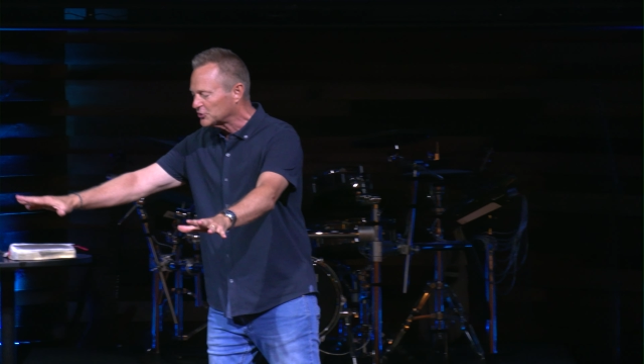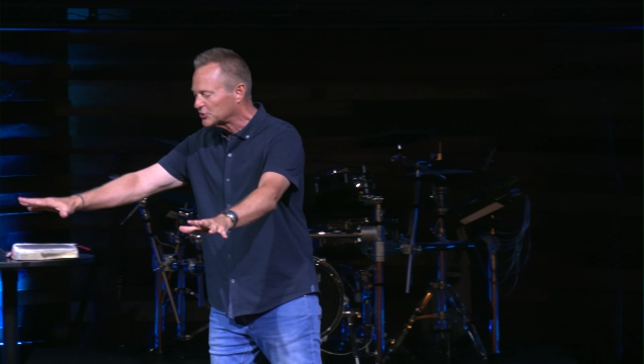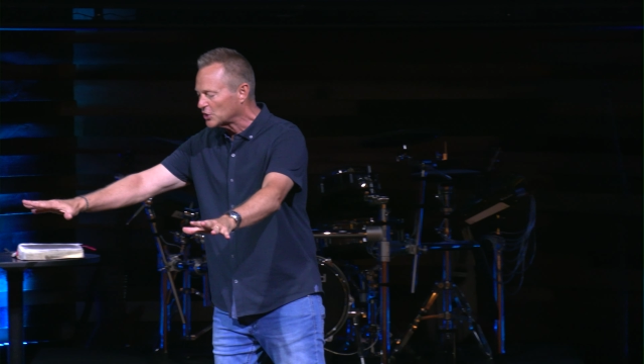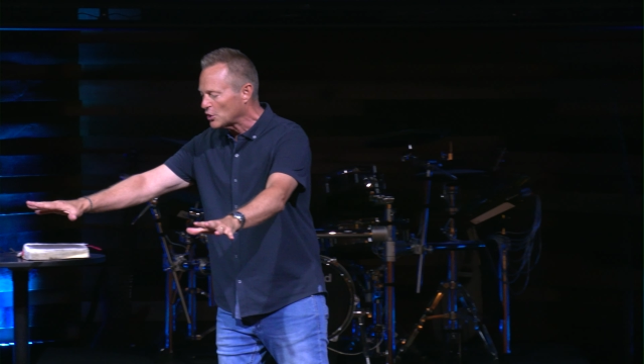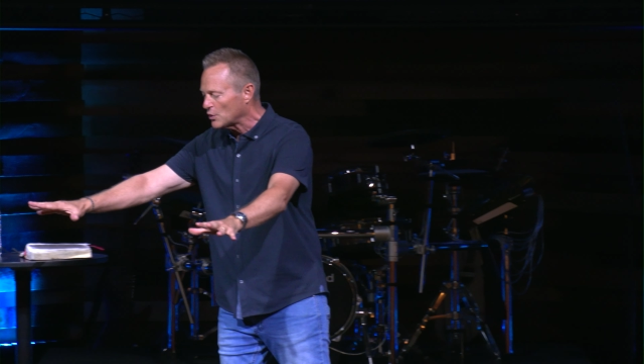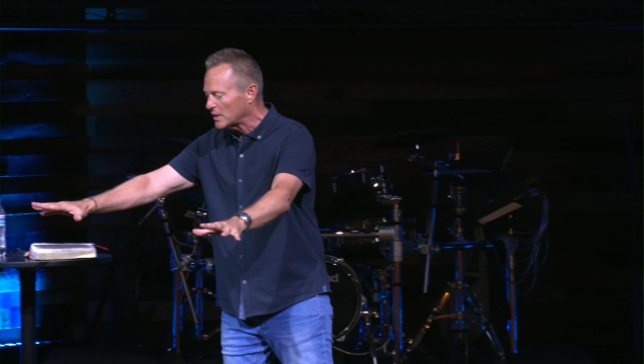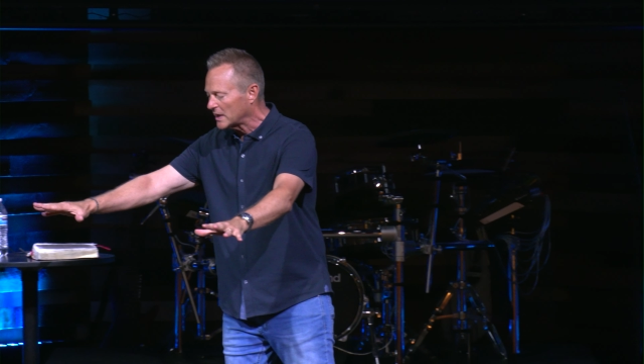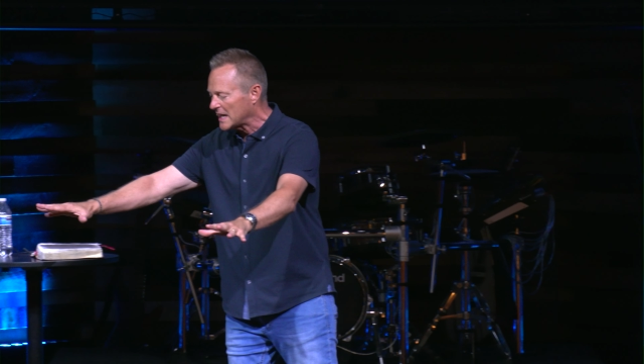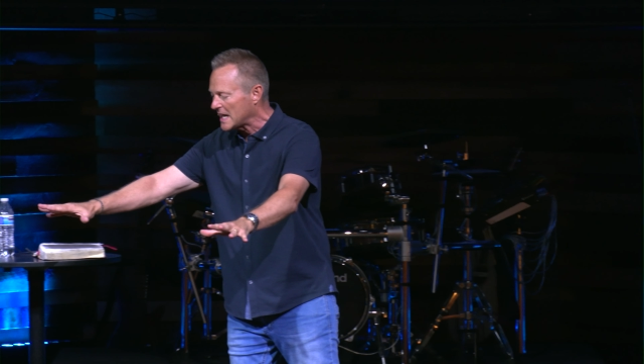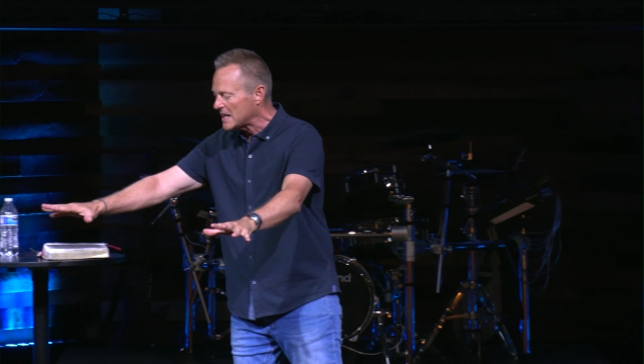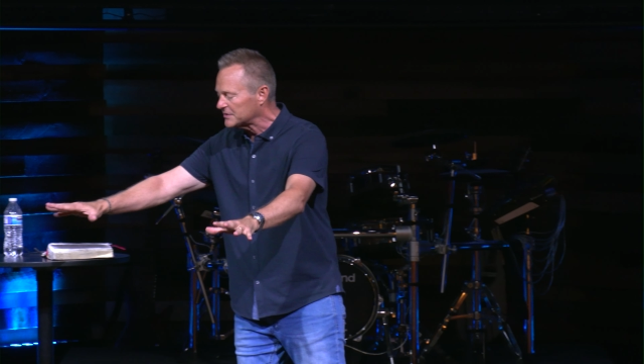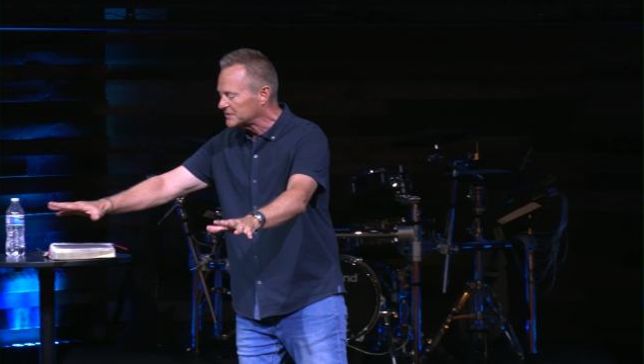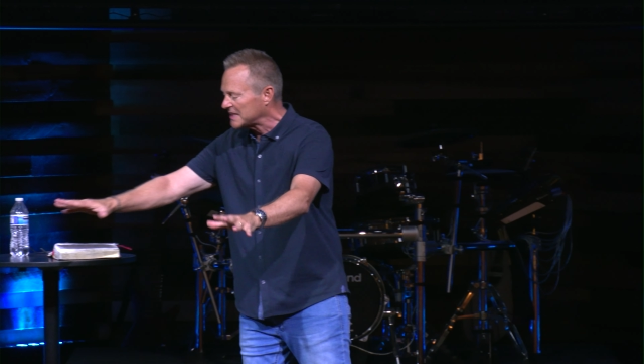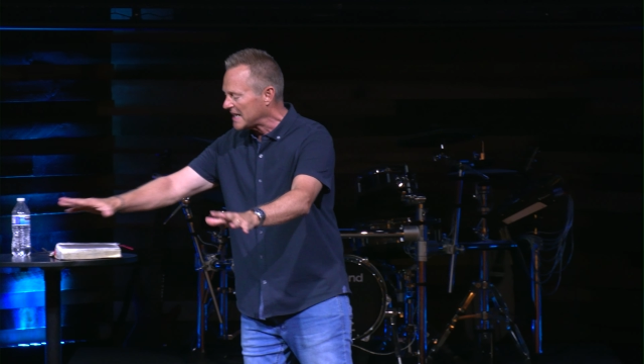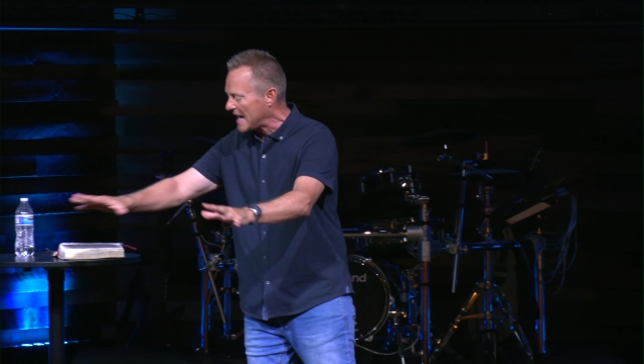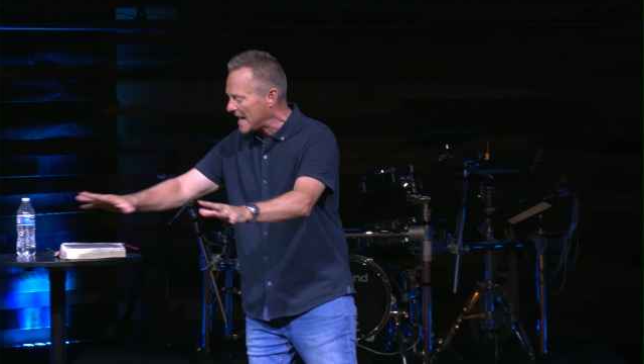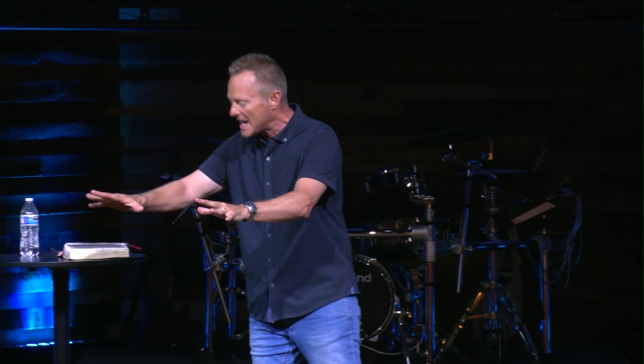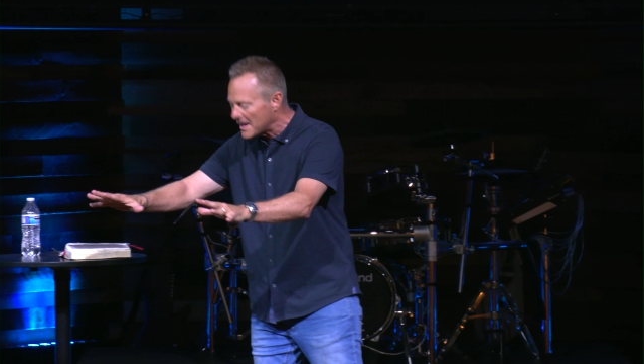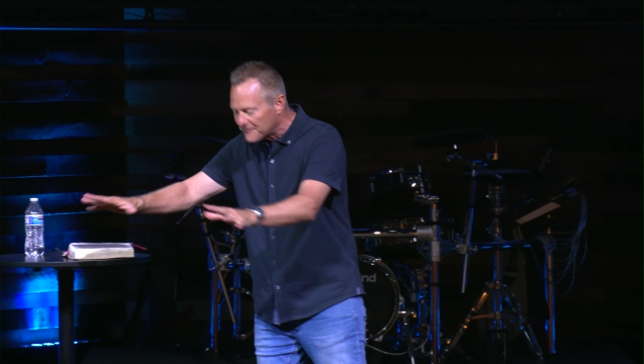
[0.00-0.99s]
is going out
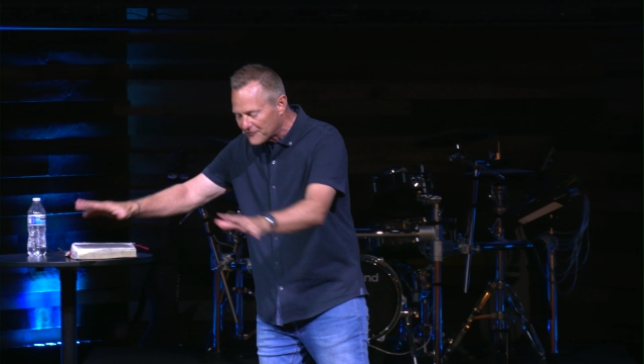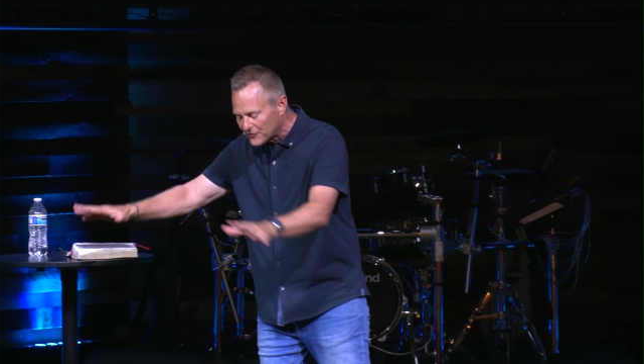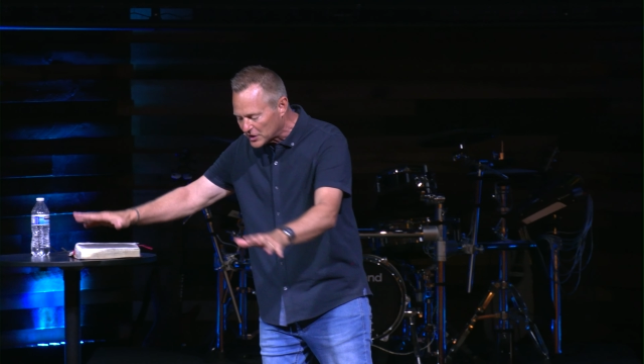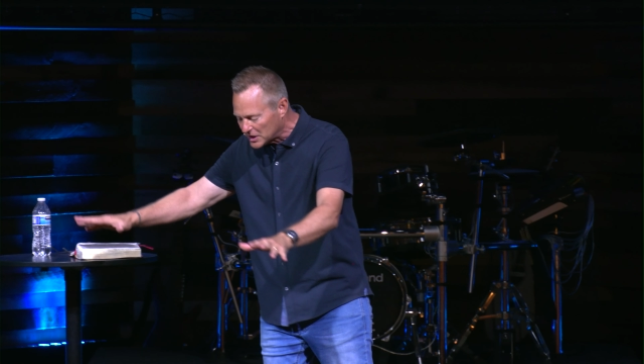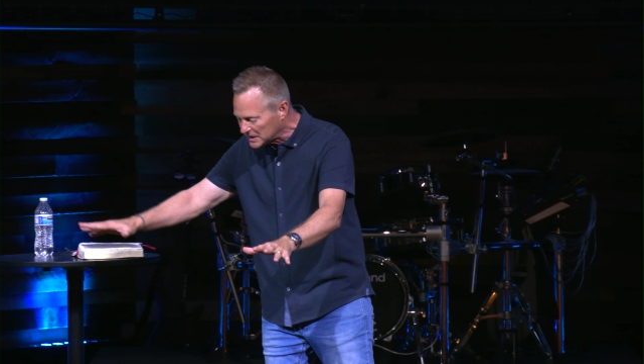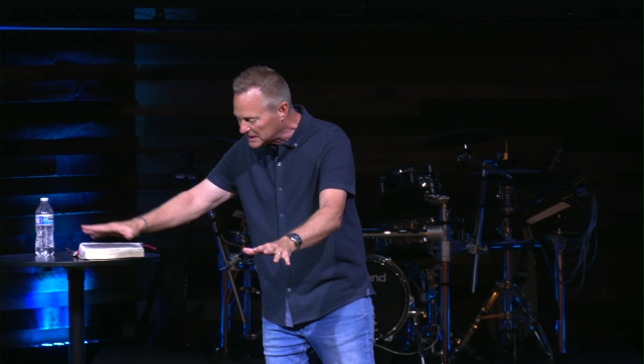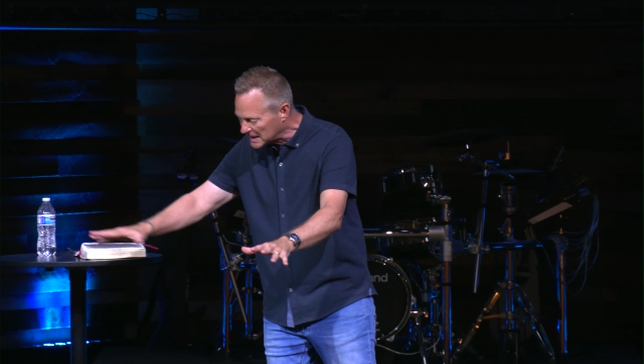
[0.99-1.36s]
to every